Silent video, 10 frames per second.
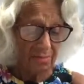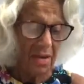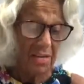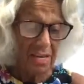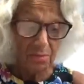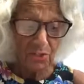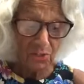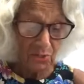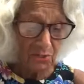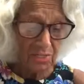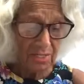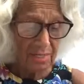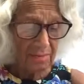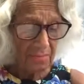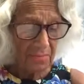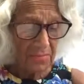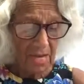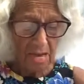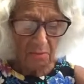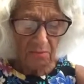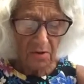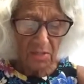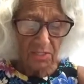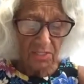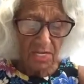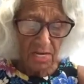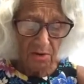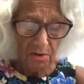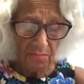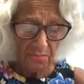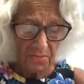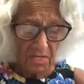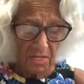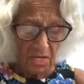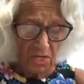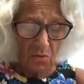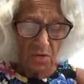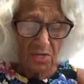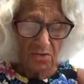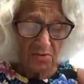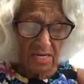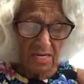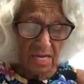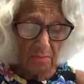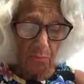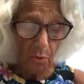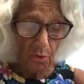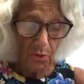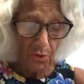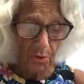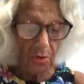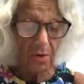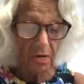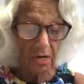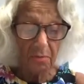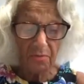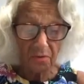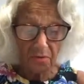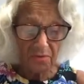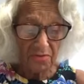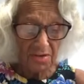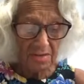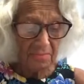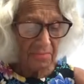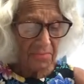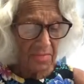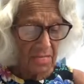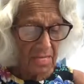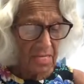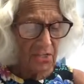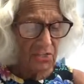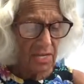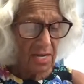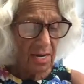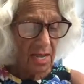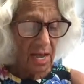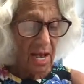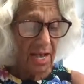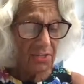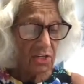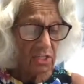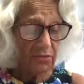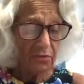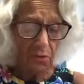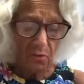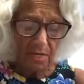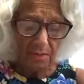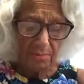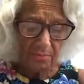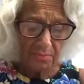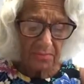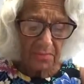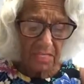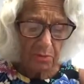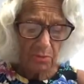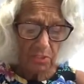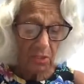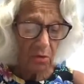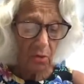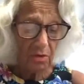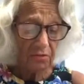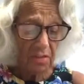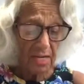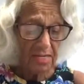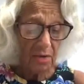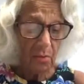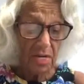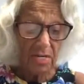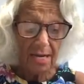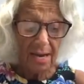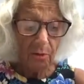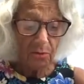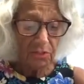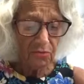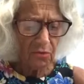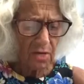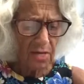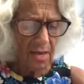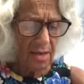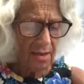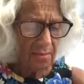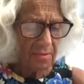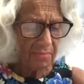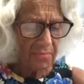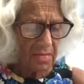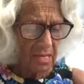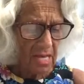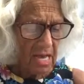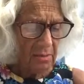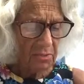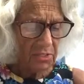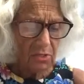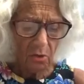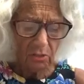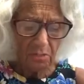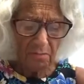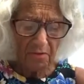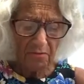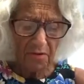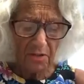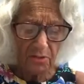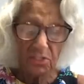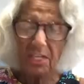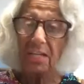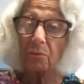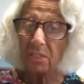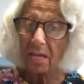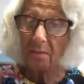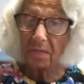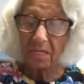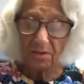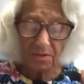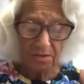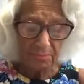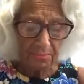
my name is Susan. I'm a volunteer. You either need a porter or a cup of coffee. He said, I just flew in. It was a long flight and I waited hours for a cab. I was told that my father's death was imminent.